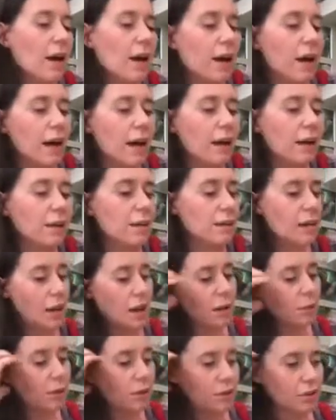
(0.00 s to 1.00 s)
and
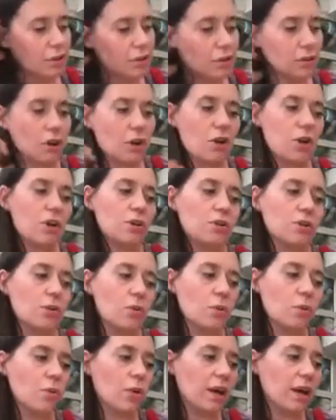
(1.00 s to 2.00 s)
I'm going to start
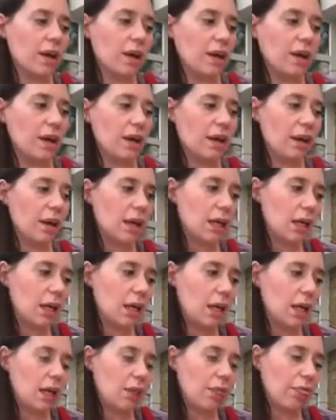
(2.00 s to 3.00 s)

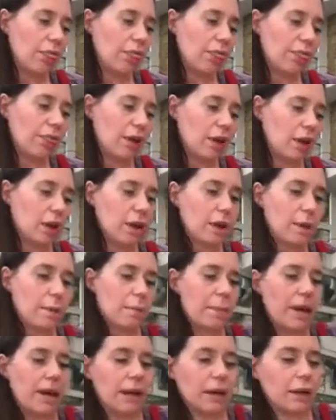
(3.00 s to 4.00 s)
with
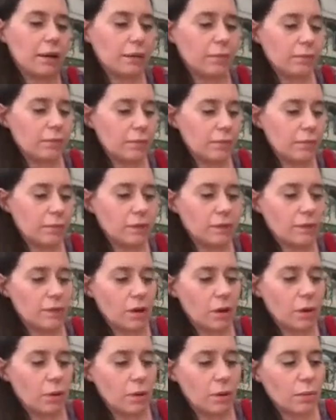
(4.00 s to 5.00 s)
pink.
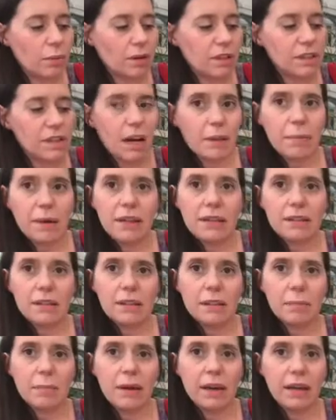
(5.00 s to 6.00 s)
So I'm going to dab into
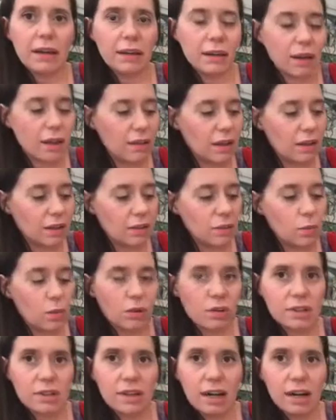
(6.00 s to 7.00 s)
the pink and then to
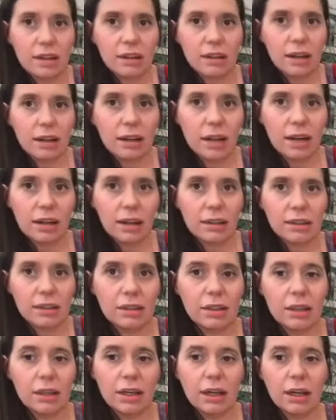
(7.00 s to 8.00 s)
one side again like I
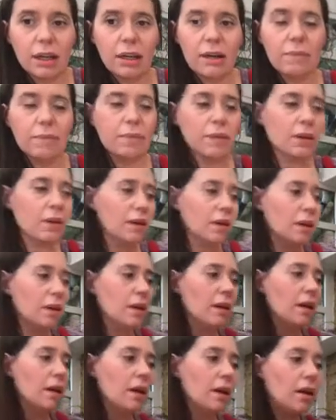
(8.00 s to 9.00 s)
did earlier.
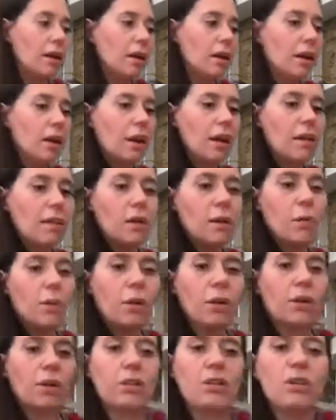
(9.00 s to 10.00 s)
And then we're
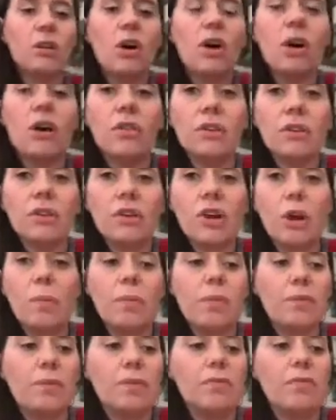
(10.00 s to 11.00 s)
going to start at the
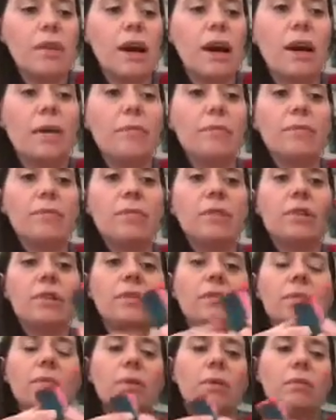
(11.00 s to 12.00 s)
top of the rat for
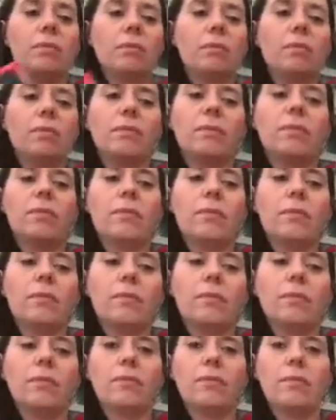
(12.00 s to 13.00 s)
this one.
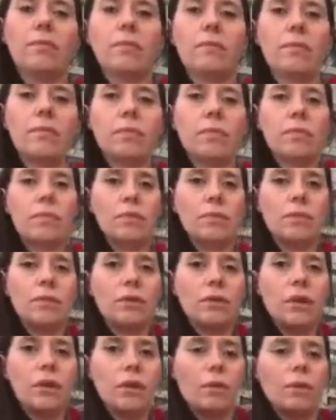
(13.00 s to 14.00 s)

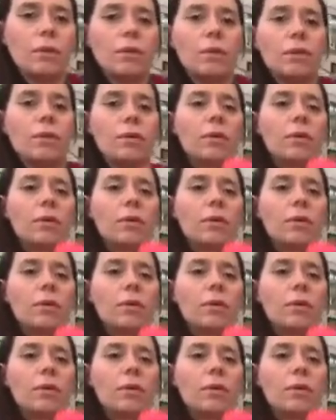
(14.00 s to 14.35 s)
So